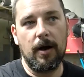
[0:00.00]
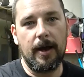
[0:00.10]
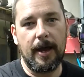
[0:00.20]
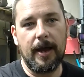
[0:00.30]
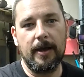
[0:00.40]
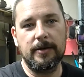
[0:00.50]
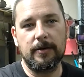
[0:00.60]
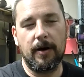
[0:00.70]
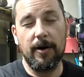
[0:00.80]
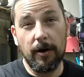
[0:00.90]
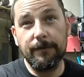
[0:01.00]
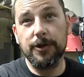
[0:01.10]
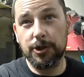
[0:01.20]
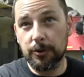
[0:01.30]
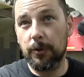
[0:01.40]
And I know for
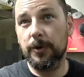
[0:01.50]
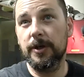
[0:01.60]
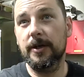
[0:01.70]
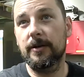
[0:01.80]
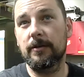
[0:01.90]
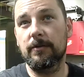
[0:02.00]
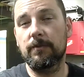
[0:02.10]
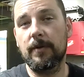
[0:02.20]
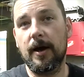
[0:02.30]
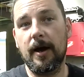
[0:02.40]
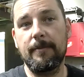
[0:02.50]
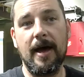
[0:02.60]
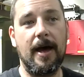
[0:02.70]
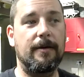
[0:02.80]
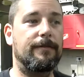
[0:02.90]
sure you can
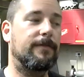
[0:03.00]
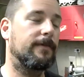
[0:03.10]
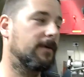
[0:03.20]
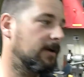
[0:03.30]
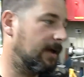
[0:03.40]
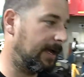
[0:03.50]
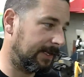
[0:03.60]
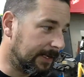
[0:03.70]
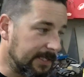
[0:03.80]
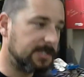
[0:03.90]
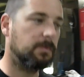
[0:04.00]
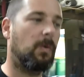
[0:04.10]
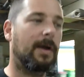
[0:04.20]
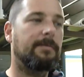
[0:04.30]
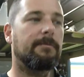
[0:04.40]
have at least
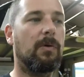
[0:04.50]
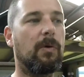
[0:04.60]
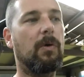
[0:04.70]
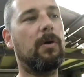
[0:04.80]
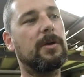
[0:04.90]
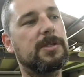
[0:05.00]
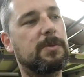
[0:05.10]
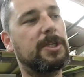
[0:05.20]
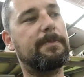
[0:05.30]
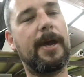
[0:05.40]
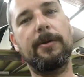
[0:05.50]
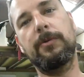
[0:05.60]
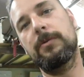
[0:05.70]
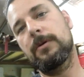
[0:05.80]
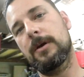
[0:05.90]
one more switch panel